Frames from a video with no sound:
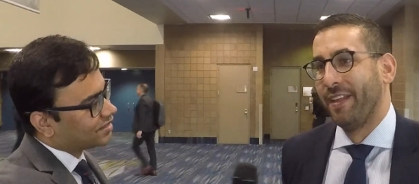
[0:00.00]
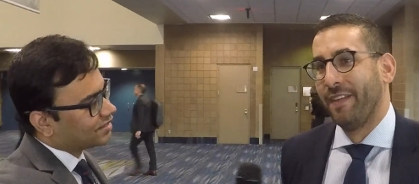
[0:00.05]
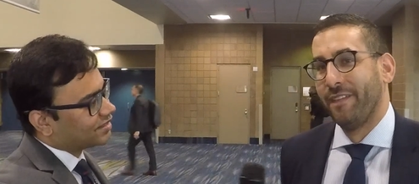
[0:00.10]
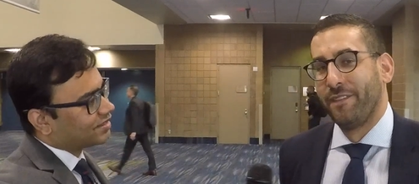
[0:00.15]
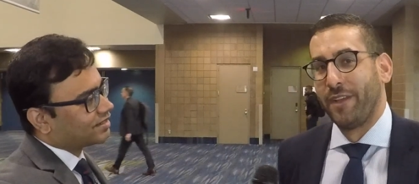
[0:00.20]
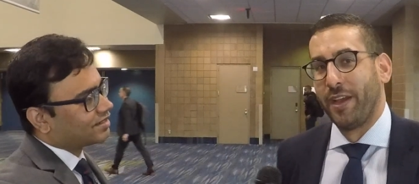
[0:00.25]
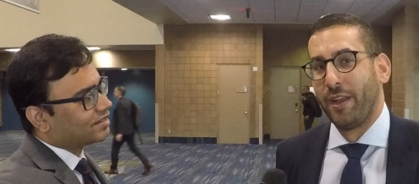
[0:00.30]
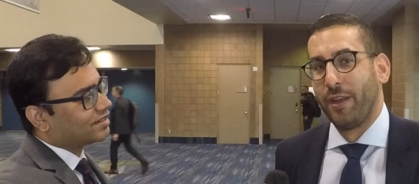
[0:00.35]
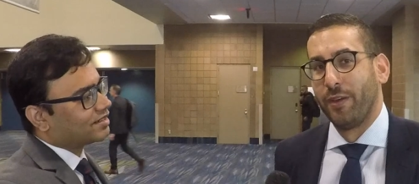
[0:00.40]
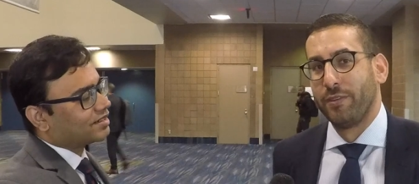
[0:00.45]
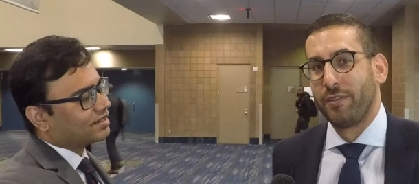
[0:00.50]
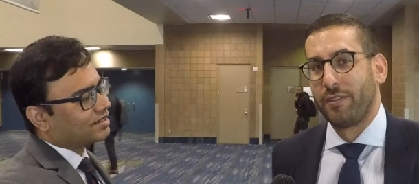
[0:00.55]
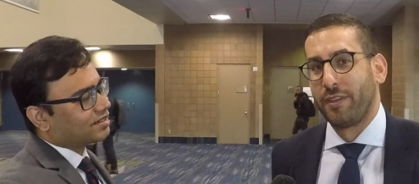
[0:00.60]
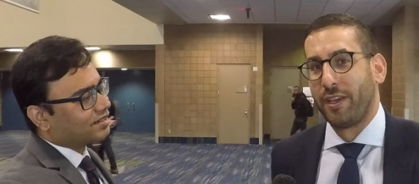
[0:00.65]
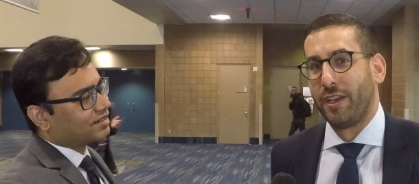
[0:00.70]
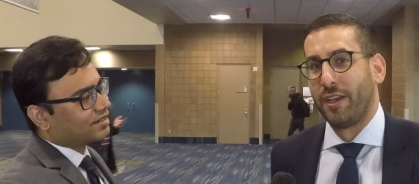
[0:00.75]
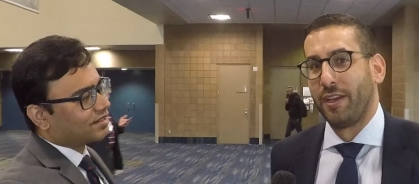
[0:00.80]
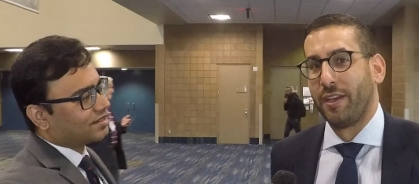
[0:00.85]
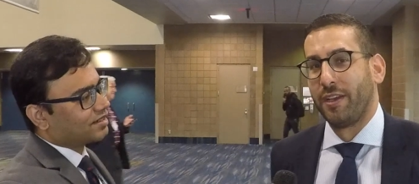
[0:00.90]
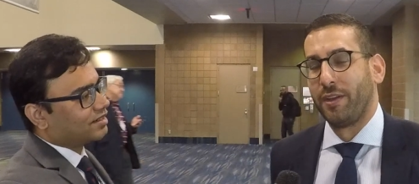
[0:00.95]
Speaker 1: Fellows,
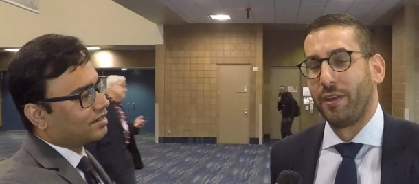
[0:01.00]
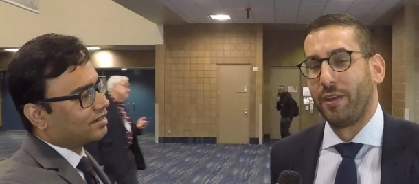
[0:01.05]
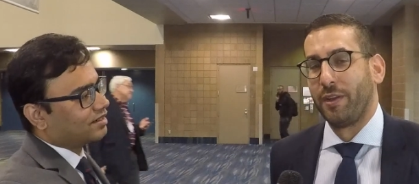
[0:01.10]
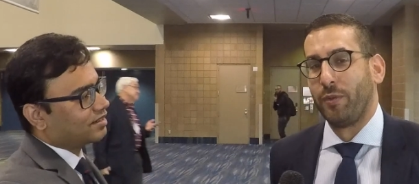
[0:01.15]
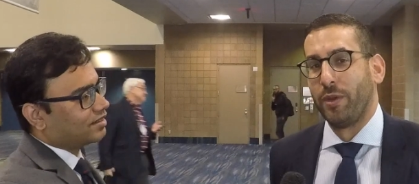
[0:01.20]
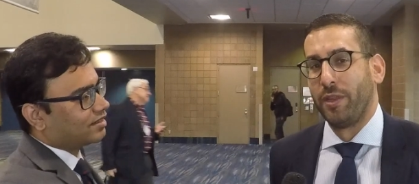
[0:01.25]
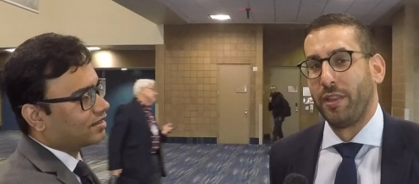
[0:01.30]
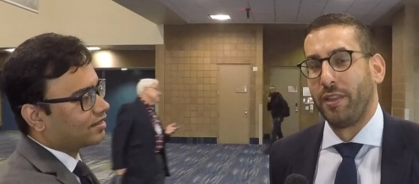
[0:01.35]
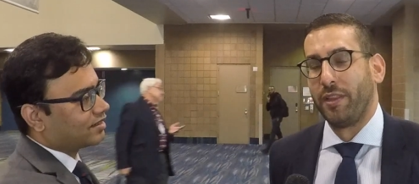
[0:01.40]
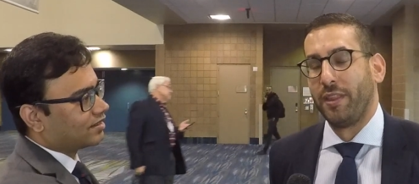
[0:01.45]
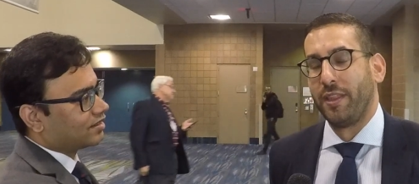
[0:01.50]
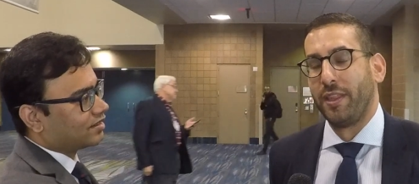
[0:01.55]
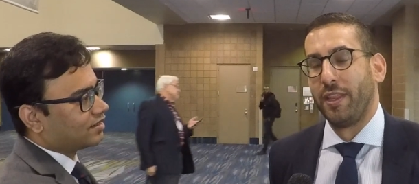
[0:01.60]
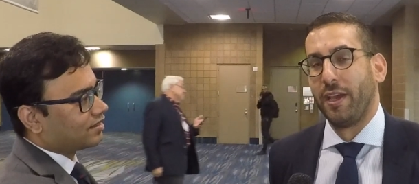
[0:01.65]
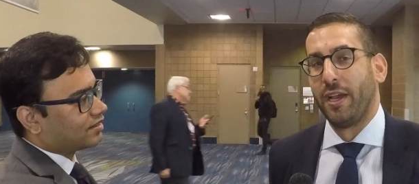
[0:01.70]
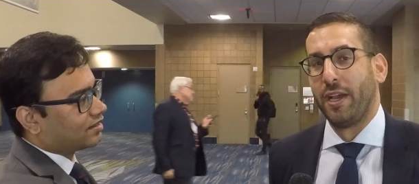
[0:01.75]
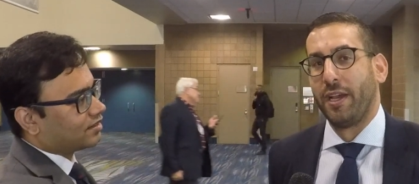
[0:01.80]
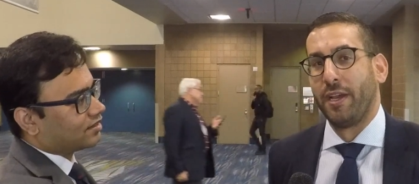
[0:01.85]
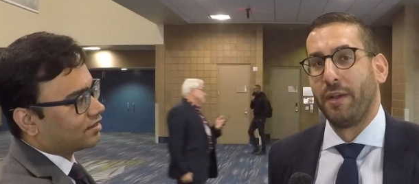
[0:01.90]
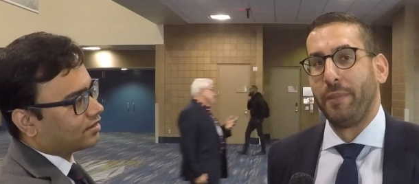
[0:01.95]
uh, when
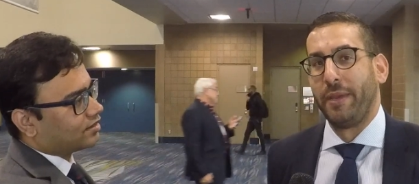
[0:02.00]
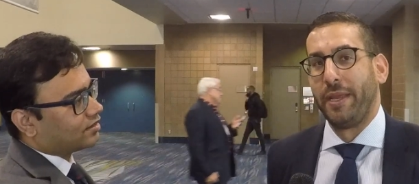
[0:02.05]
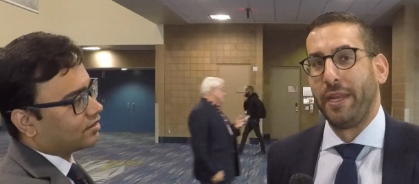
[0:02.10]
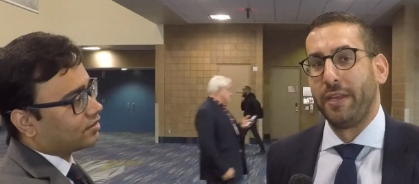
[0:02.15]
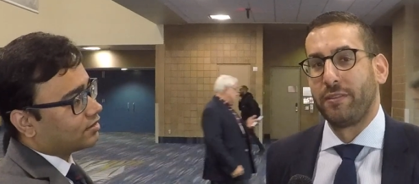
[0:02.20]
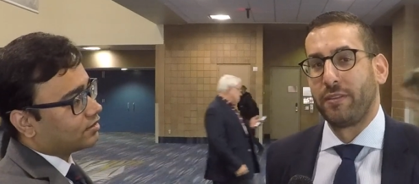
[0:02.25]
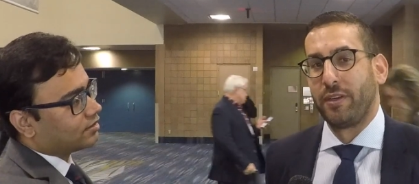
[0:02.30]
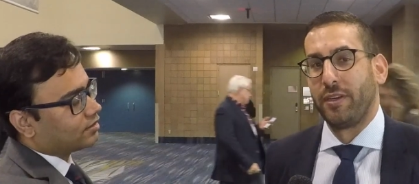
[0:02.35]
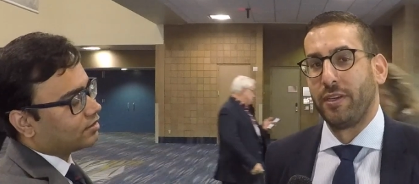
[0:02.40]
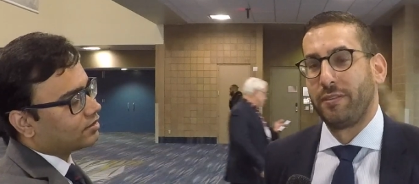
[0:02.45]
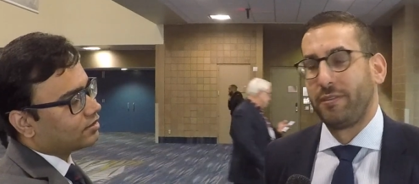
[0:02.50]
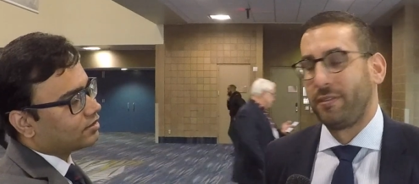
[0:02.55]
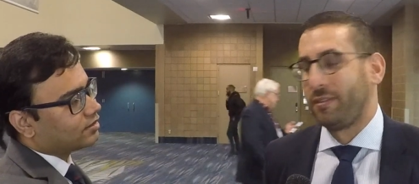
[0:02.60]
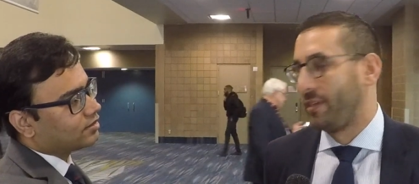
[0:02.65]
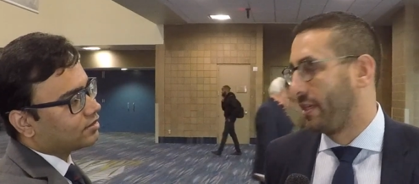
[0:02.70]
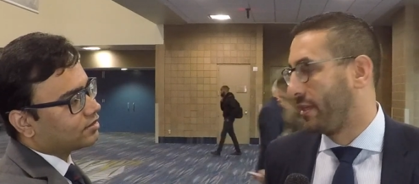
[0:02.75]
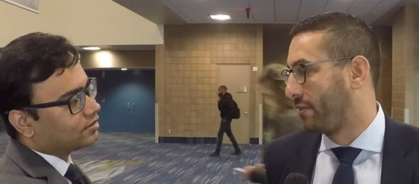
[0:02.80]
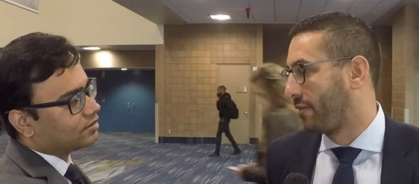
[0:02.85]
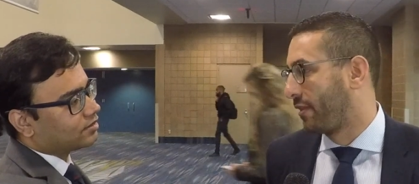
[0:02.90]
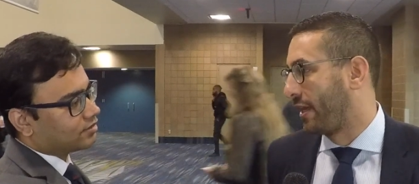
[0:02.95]
uh, meetings are in
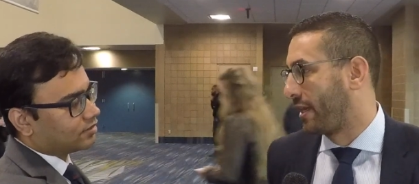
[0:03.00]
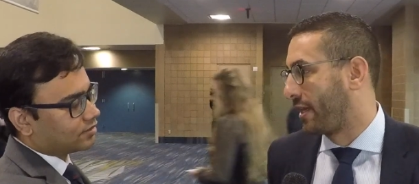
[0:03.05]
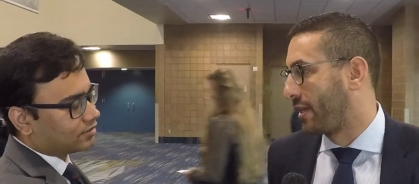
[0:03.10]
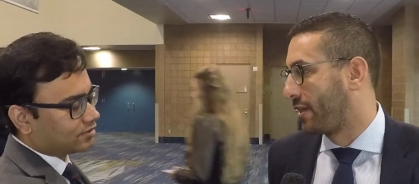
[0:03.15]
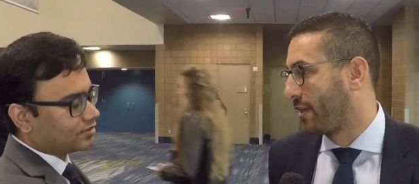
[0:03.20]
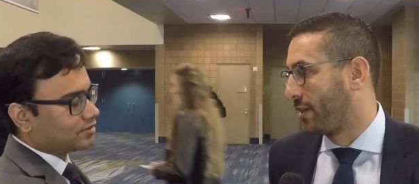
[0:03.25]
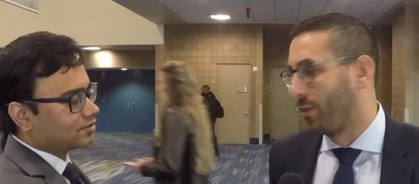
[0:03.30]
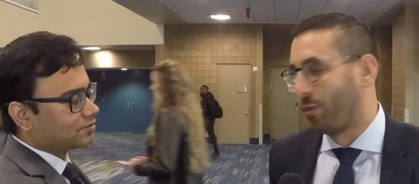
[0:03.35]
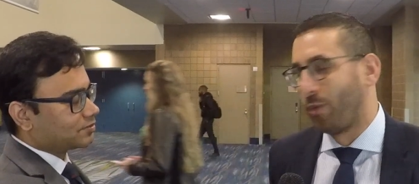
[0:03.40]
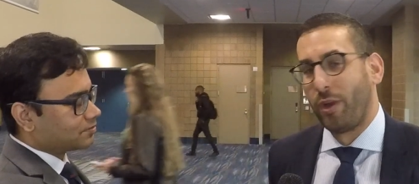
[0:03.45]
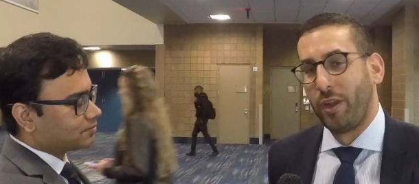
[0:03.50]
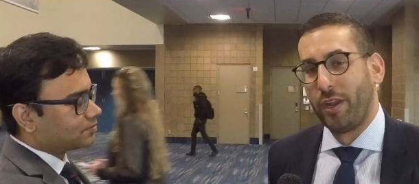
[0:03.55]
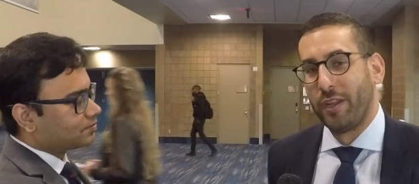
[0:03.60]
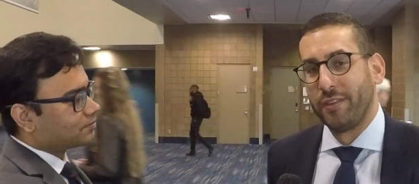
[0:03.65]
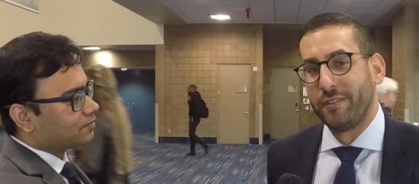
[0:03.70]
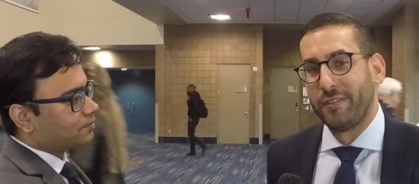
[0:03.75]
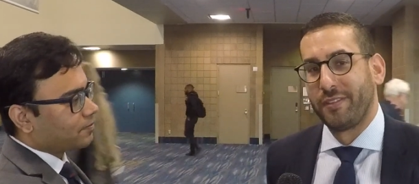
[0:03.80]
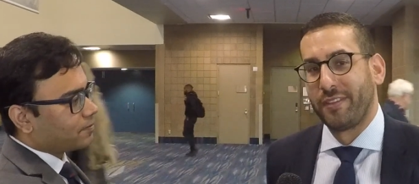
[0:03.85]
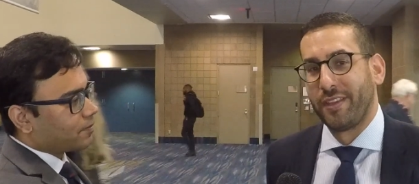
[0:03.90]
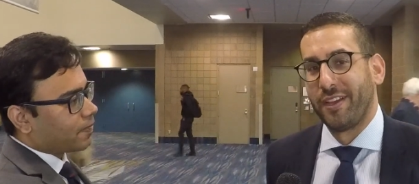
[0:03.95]
cities like New
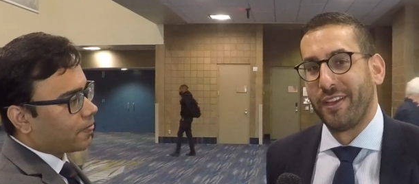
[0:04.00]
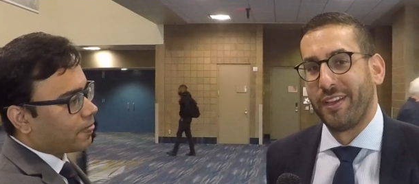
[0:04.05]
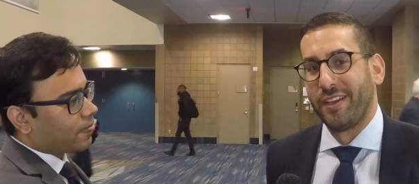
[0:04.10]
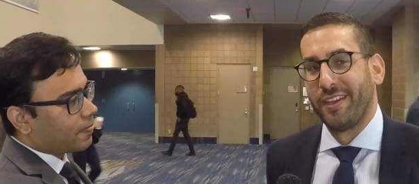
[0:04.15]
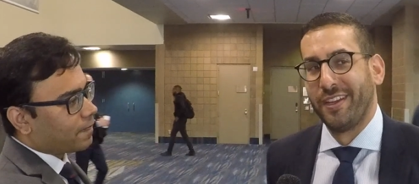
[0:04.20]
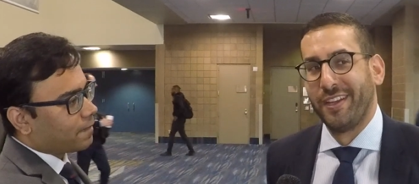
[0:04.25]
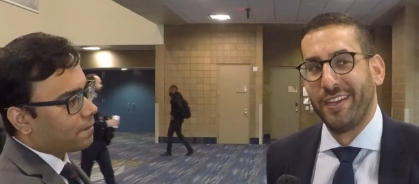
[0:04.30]
Orleans, uh,